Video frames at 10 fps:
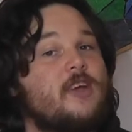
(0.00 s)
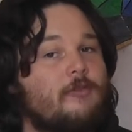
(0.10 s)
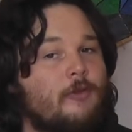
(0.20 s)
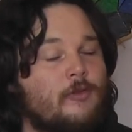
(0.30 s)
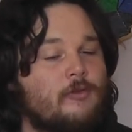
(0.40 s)

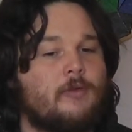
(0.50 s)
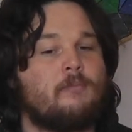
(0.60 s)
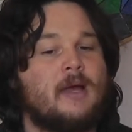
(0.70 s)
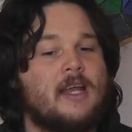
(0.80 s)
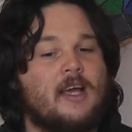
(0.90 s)
different
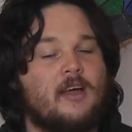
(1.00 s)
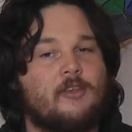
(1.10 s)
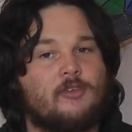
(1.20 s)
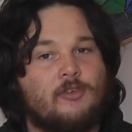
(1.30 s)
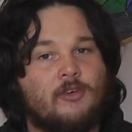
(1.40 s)
from many
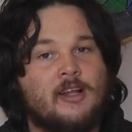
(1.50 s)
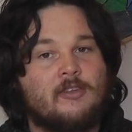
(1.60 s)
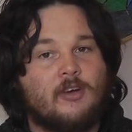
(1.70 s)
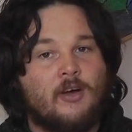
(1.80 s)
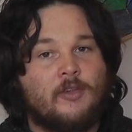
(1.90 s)
other
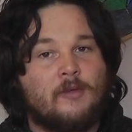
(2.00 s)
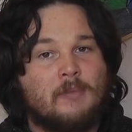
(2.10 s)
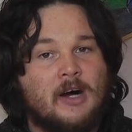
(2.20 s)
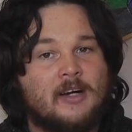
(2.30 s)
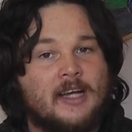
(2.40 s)
screens on the
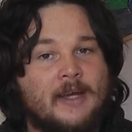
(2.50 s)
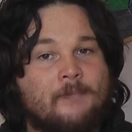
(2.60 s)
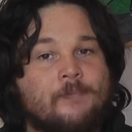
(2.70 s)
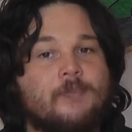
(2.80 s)
market.